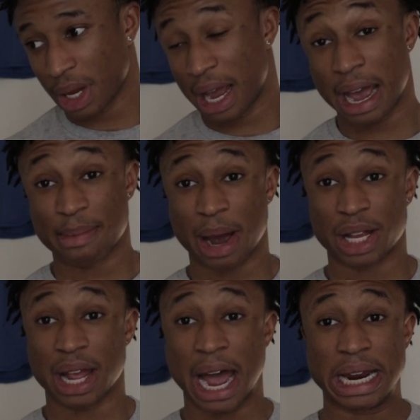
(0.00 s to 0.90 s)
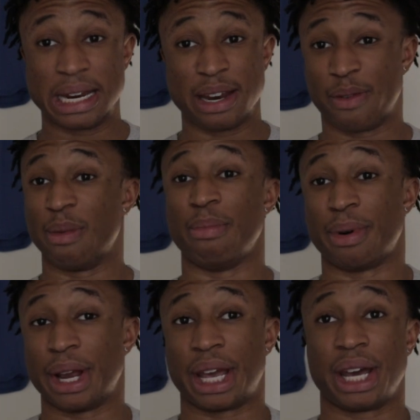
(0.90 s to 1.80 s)
And I didn't even
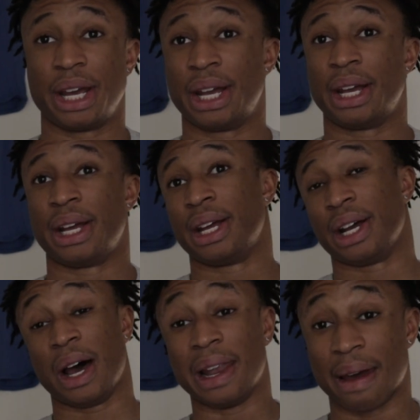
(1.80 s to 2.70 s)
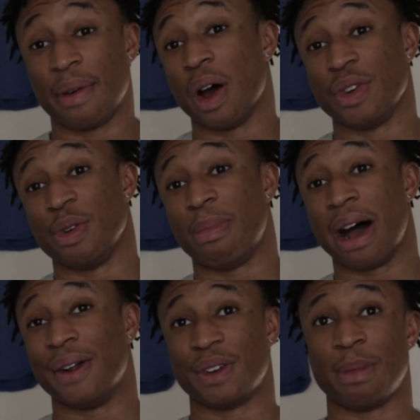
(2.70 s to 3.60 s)
break 1,100
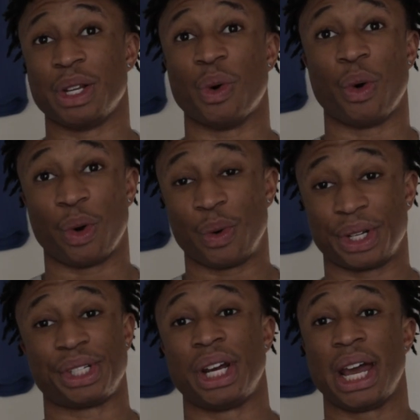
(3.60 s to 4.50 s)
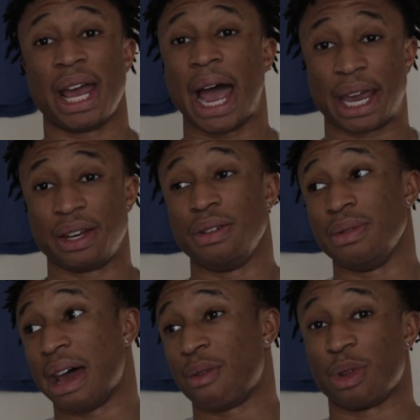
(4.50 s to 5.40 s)
pounds for my total, which I could do
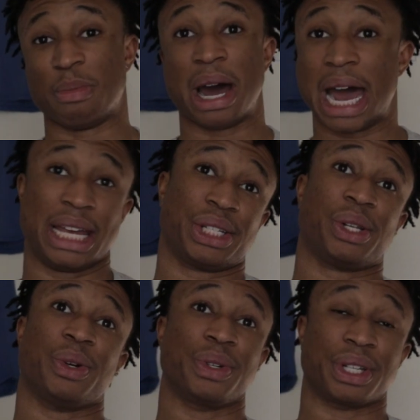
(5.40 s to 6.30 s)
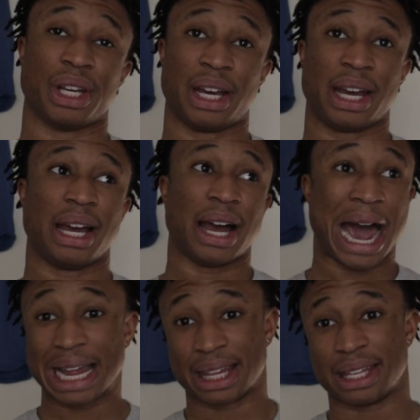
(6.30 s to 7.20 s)
that with my eyes closed
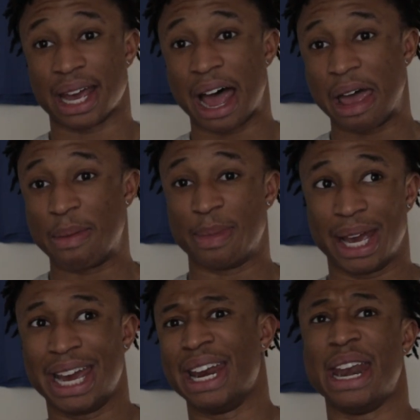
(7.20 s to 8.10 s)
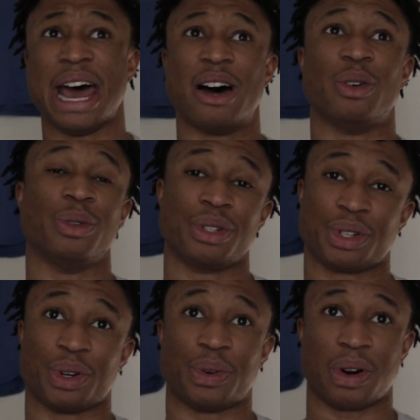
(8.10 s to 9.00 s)
at the time and now.
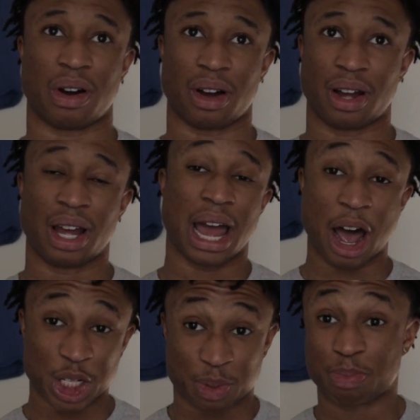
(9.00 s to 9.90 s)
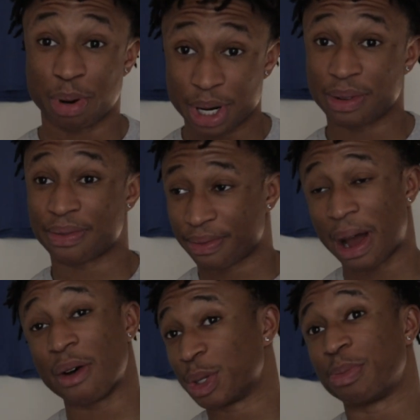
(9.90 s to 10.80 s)
So I was
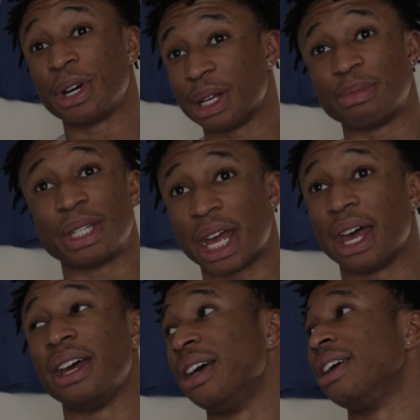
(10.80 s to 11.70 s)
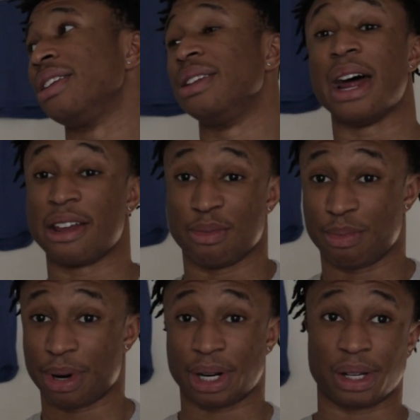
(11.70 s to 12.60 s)
pretty upset to not even
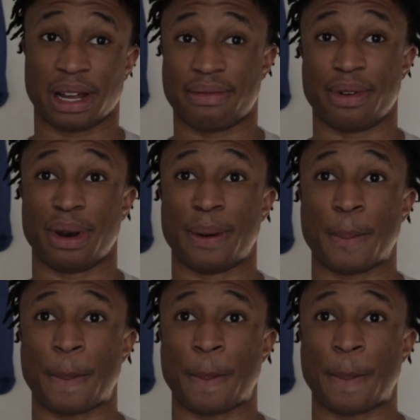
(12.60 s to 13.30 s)
break 11.